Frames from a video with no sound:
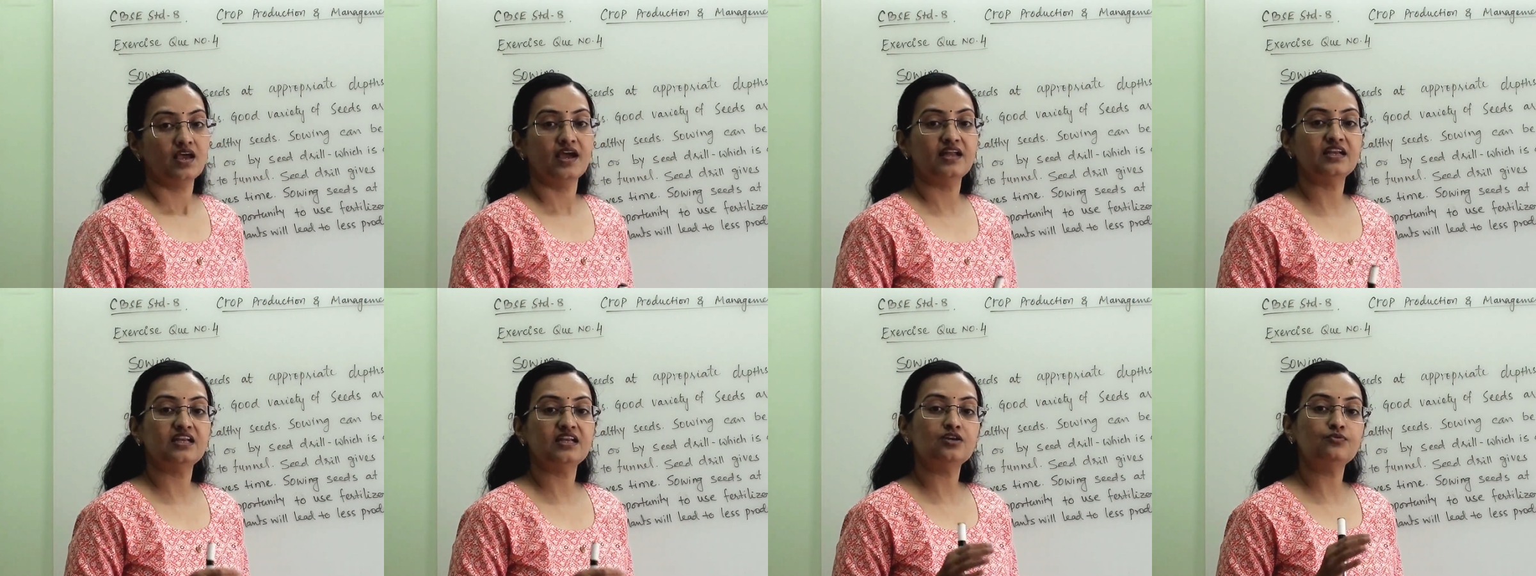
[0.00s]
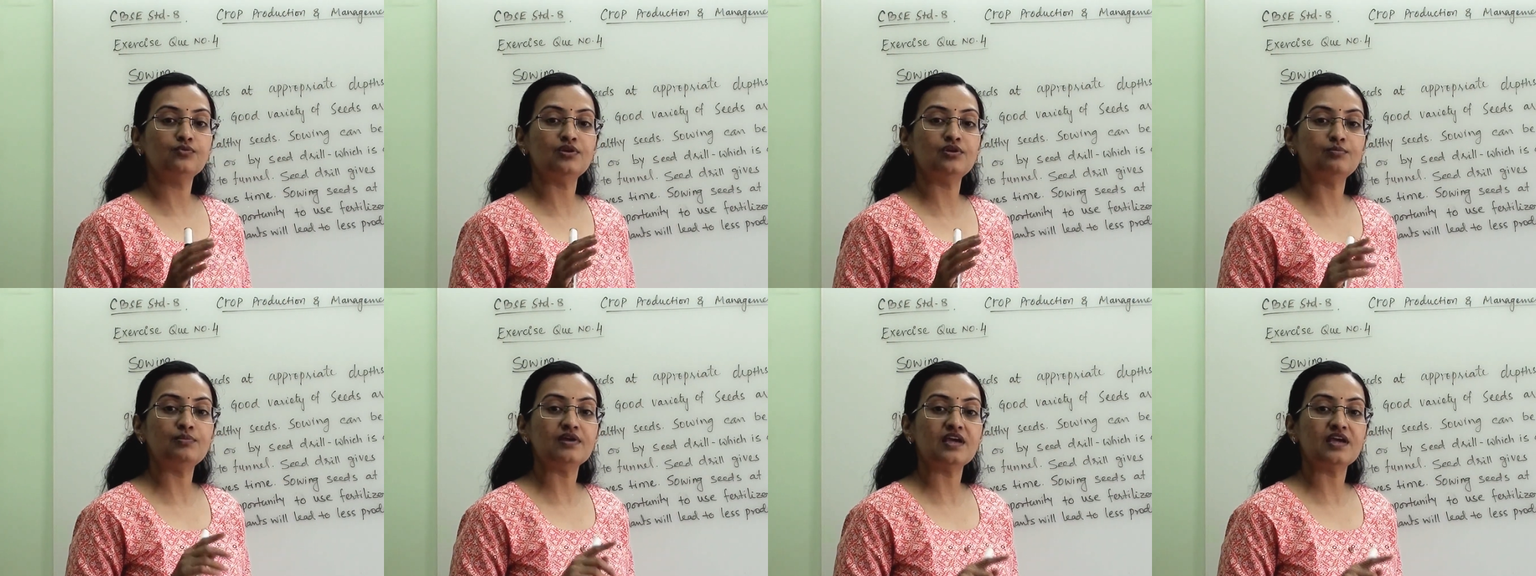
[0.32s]
and it
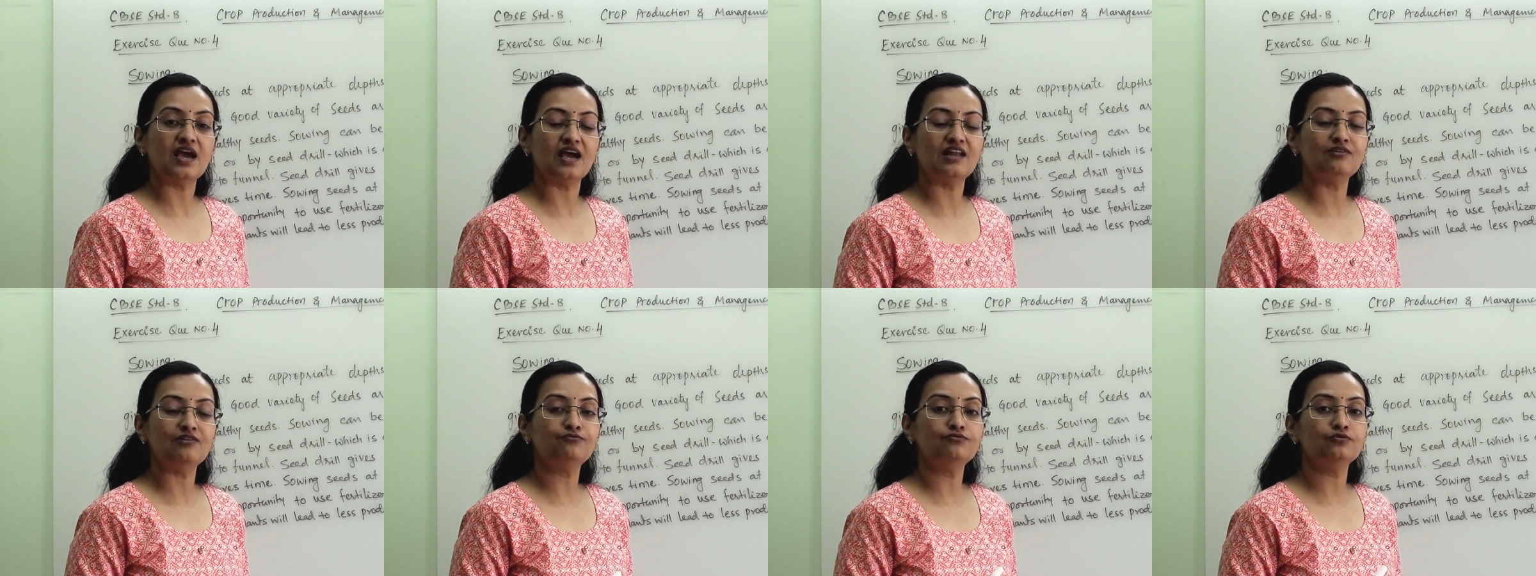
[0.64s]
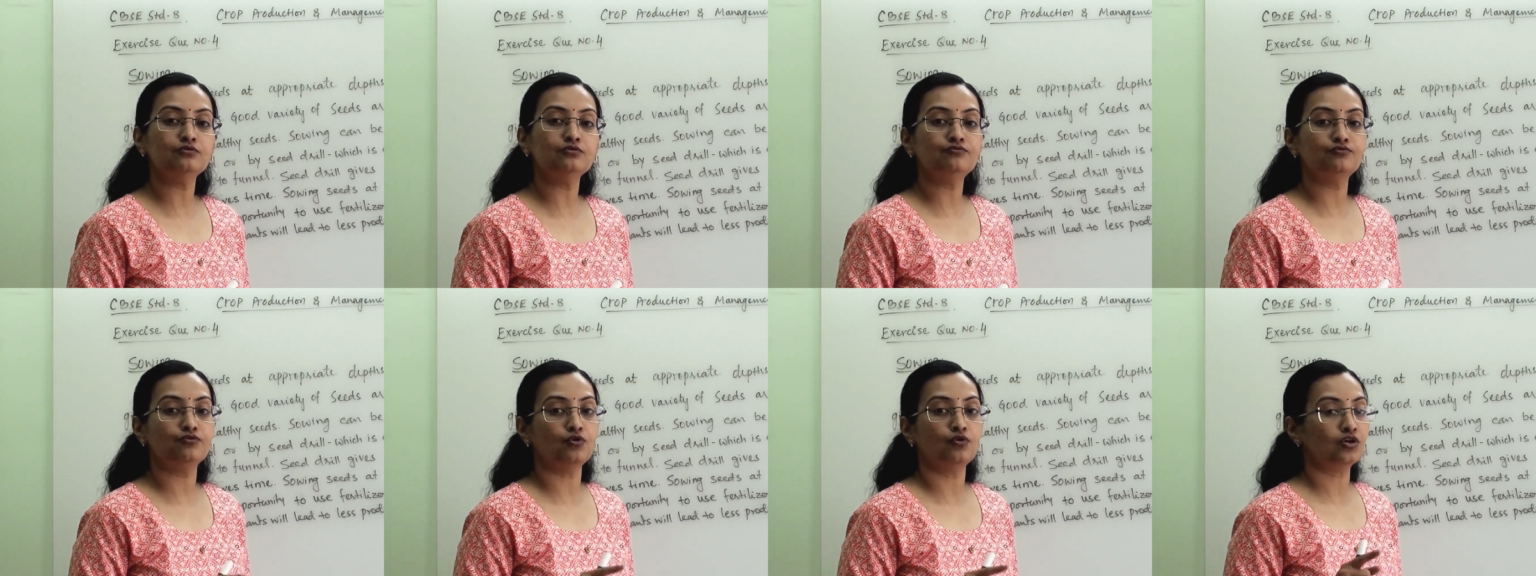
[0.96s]
will be
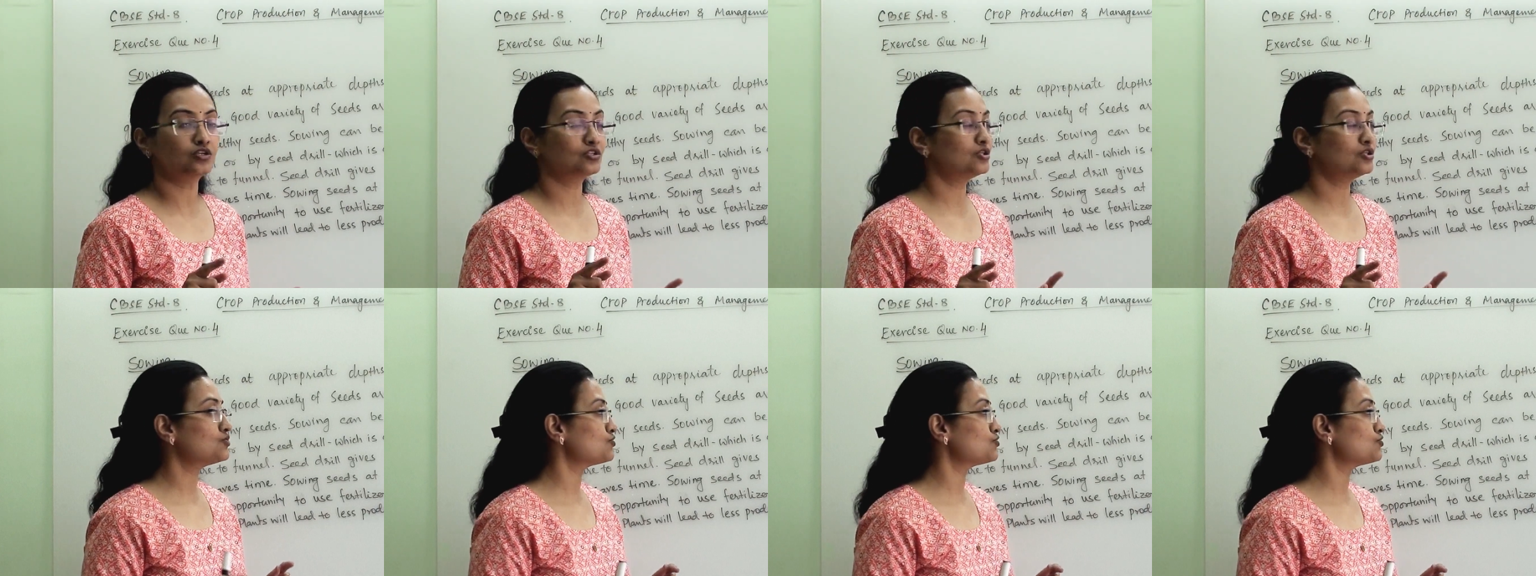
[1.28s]
helpful for the